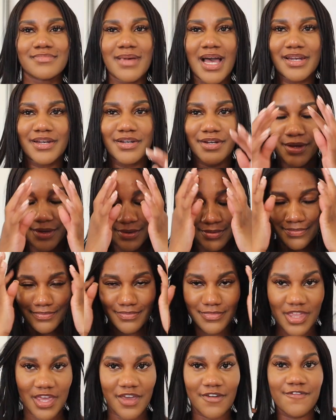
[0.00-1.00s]
I don't know,
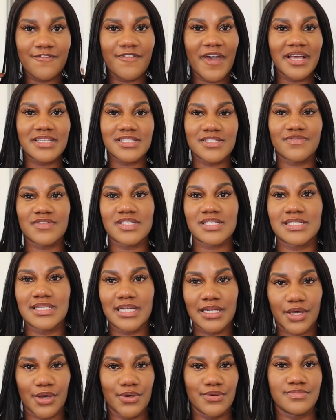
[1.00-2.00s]
the effects of the
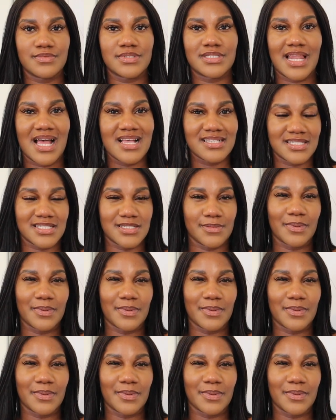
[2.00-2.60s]
silicones lasts